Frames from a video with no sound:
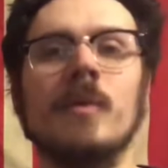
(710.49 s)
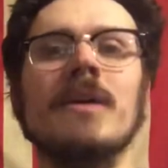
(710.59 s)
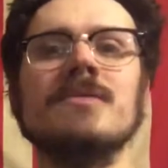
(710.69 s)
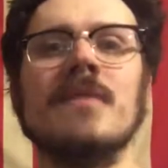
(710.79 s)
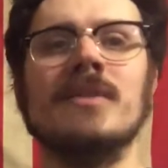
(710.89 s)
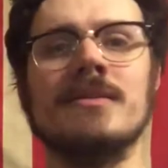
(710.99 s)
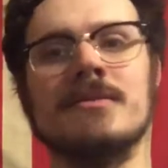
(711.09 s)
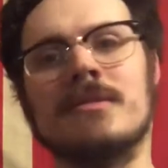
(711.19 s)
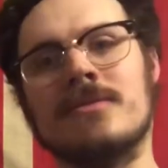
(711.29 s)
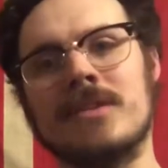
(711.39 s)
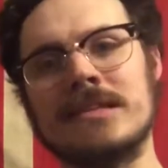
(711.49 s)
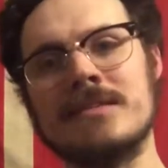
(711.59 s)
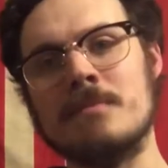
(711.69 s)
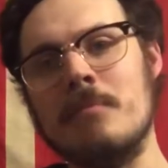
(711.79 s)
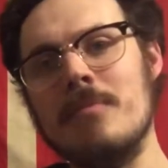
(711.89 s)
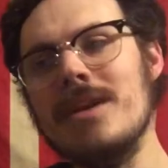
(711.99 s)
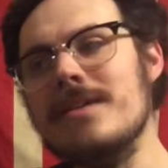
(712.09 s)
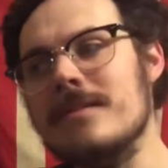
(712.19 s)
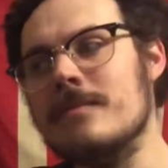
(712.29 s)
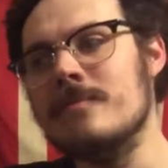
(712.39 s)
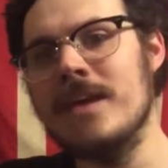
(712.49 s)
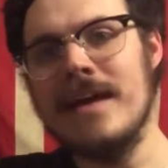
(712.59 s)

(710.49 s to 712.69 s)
We also have to consider that this medium